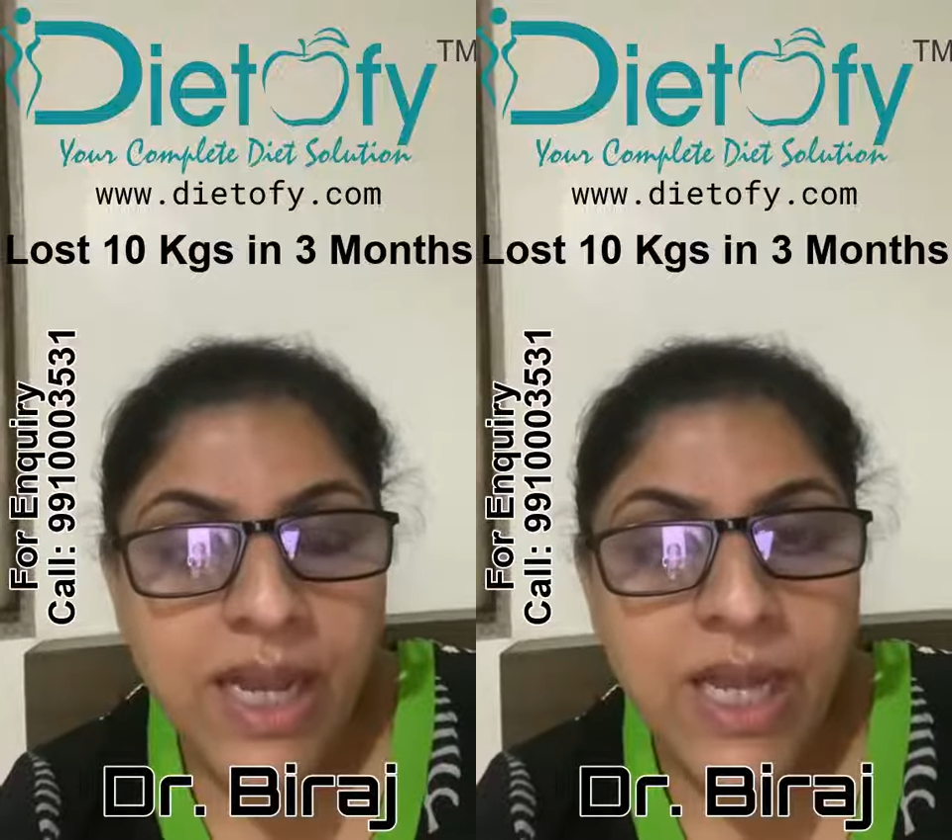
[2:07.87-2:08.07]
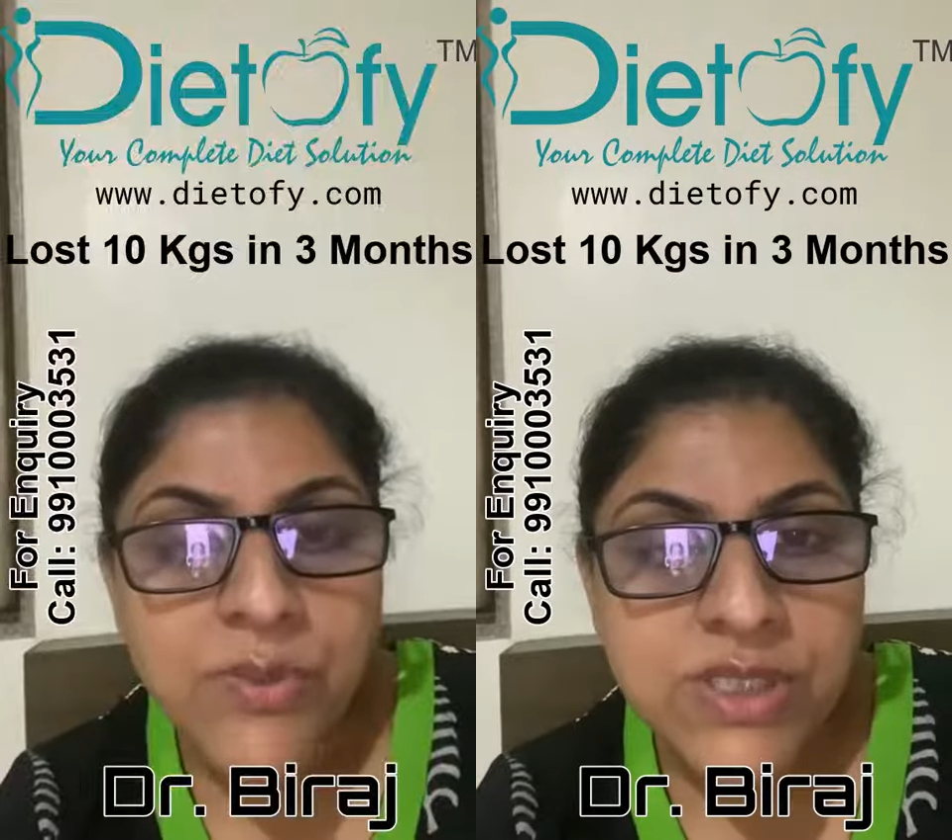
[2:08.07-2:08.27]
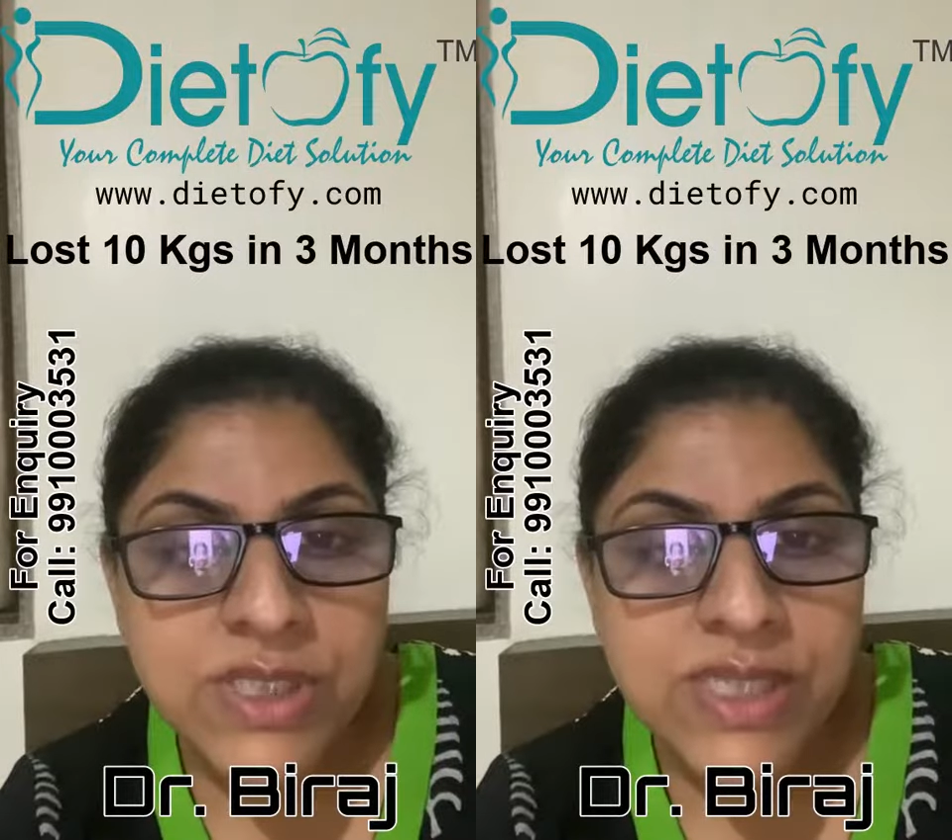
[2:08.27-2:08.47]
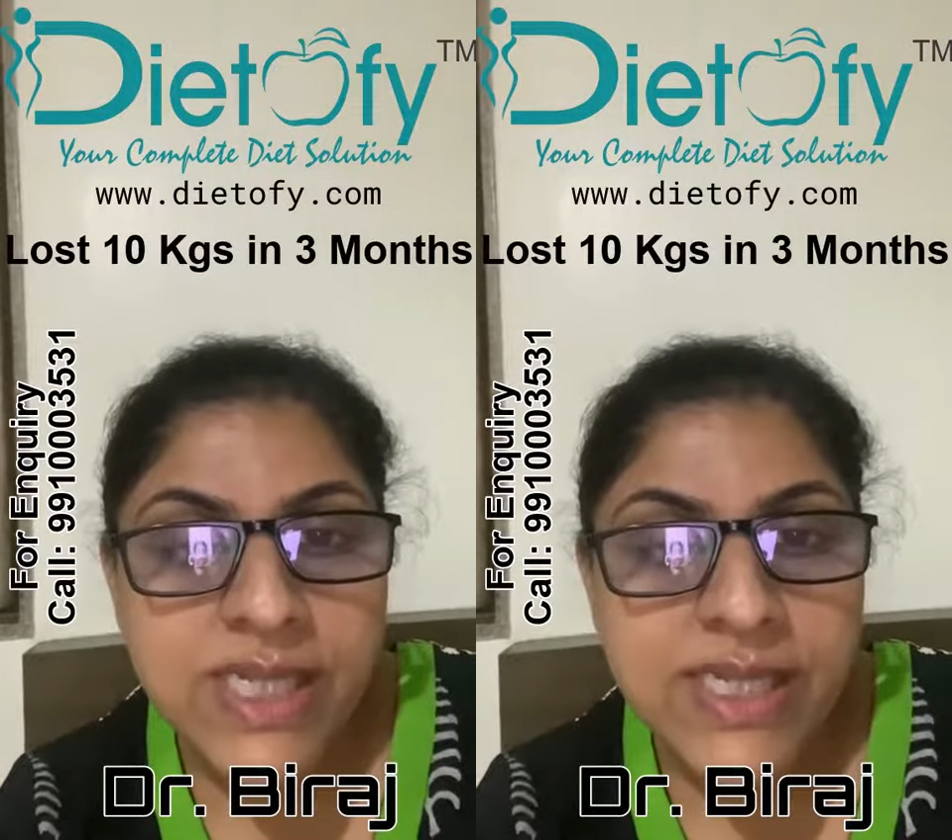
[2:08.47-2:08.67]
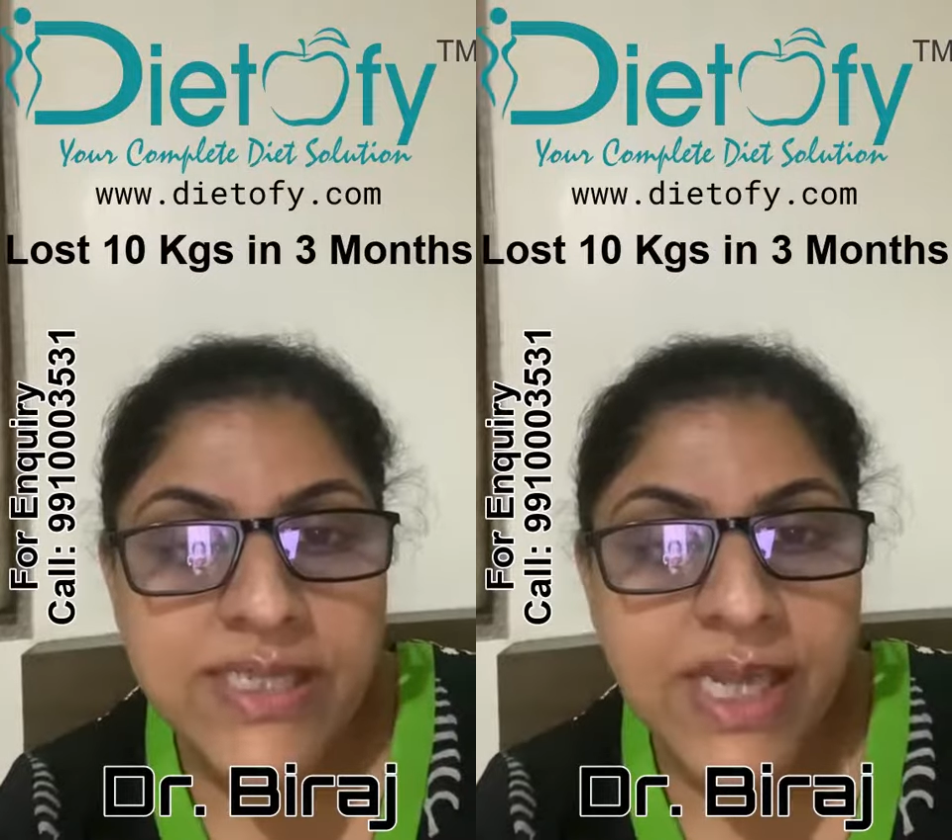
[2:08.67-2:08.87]
I would
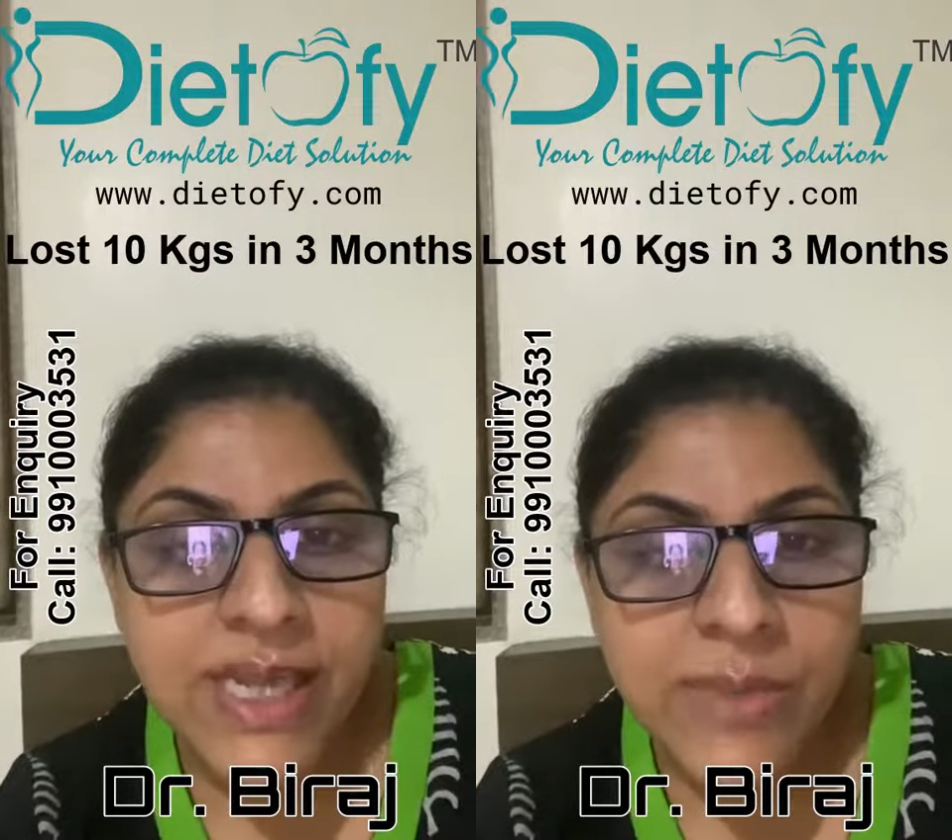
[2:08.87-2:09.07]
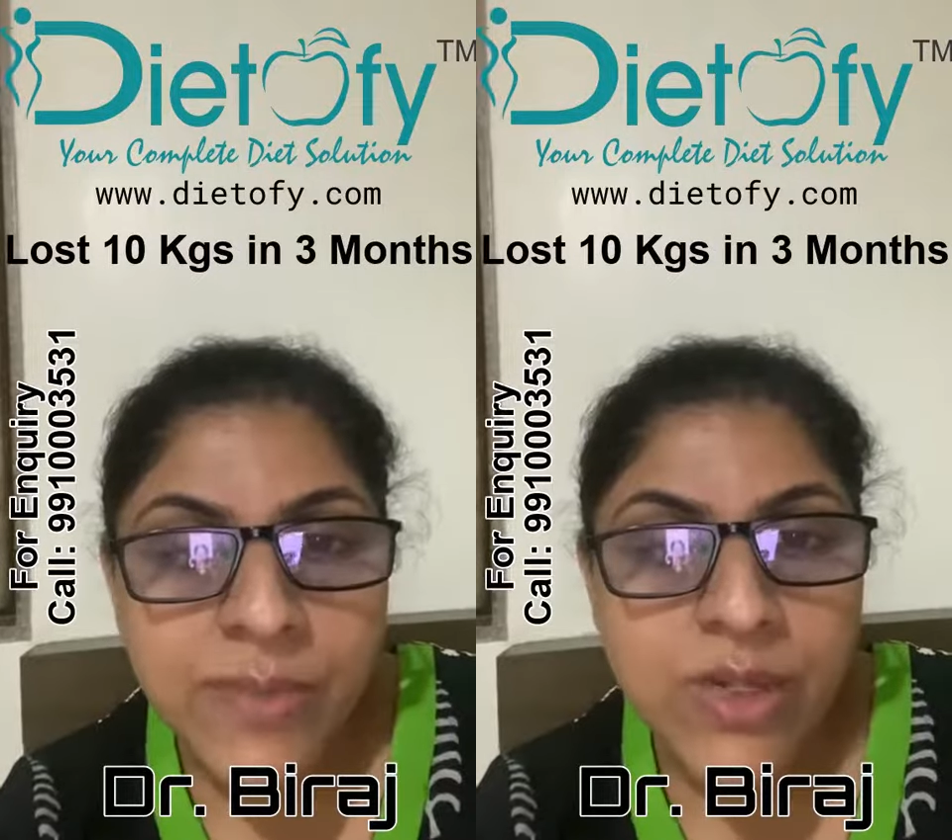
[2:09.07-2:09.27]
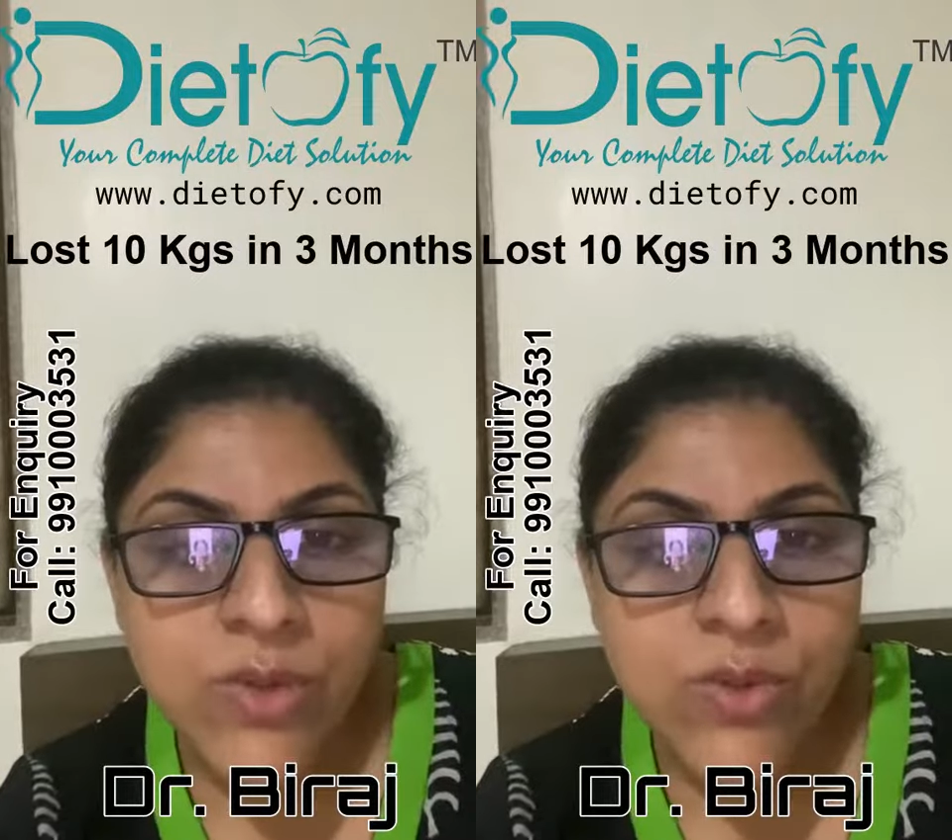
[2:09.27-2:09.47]
suggest anybody who